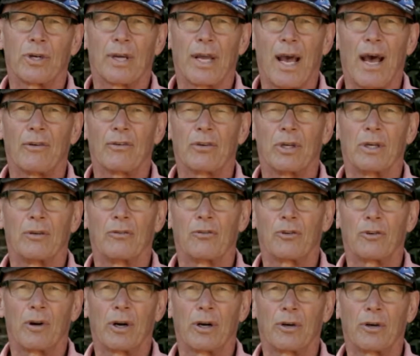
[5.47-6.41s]
Casting
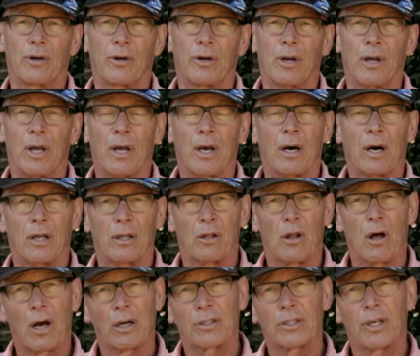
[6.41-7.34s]
Instructor, a
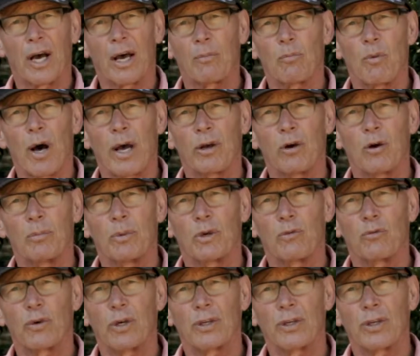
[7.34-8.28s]
longtime
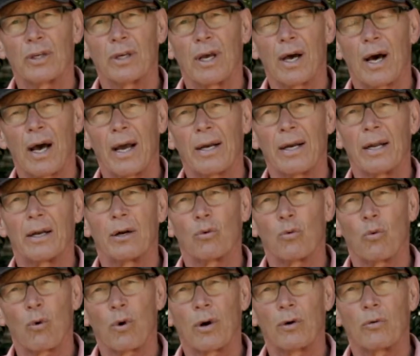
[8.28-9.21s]
Wyoming fishing guide, and an
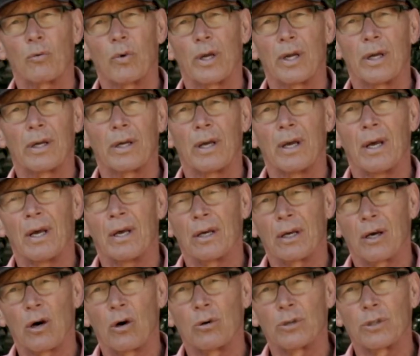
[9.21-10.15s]
award-winning
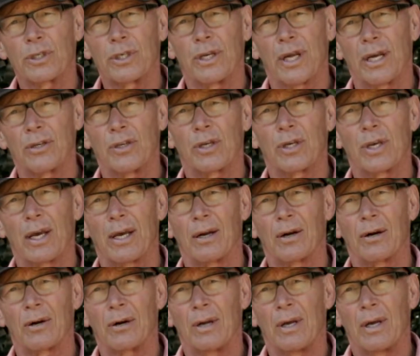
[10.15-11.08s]
coach and
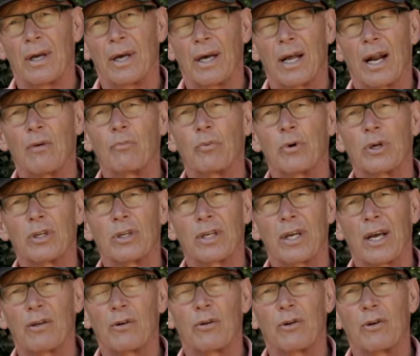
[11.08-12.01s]
educator. I've put
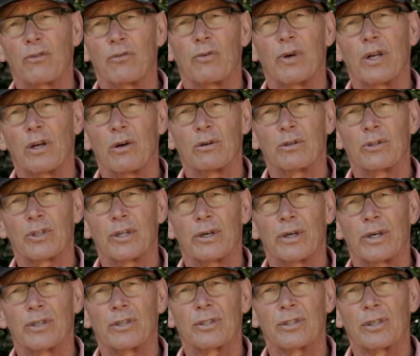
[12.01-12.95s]
together this video
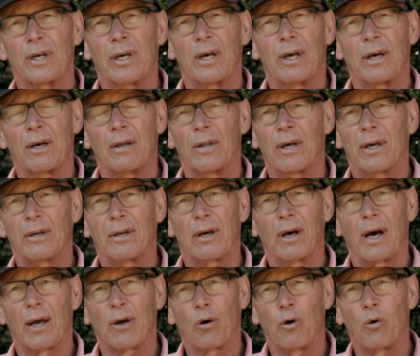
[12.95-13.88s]
series that
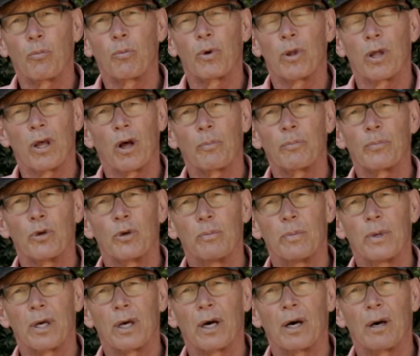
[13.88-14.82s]
I hope will help you
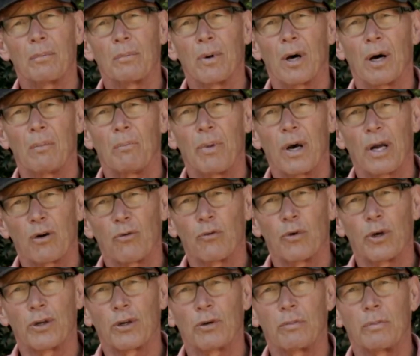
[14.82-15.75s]
become a better
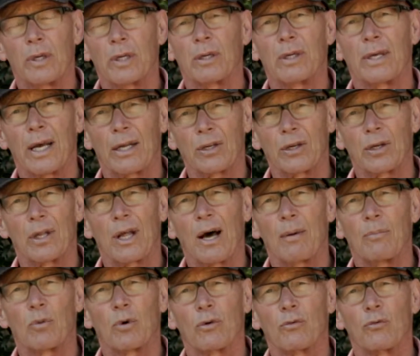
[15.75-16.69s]
fisherman, catch a
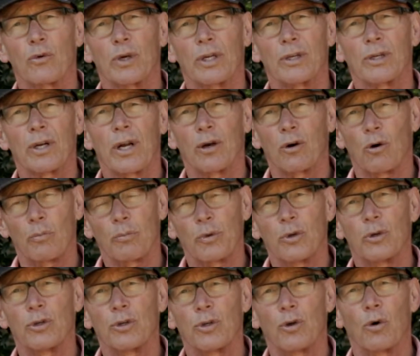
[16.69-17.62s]
lot more fish, and I hope
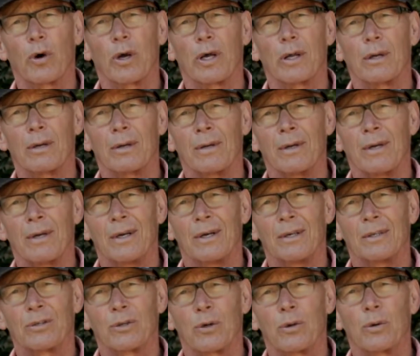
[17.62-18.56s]
you enjoy it.
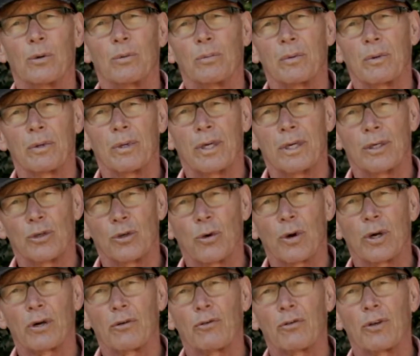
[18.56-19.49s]
So
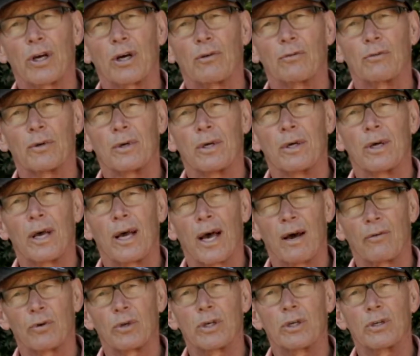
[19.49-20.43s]
enjoy yourself,
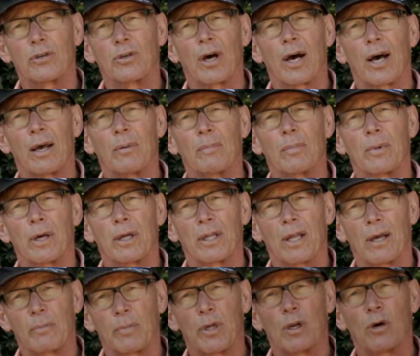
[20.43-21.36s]
have a good time,
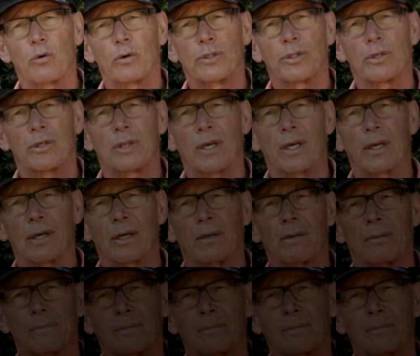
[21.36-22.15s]
and let me know what you think.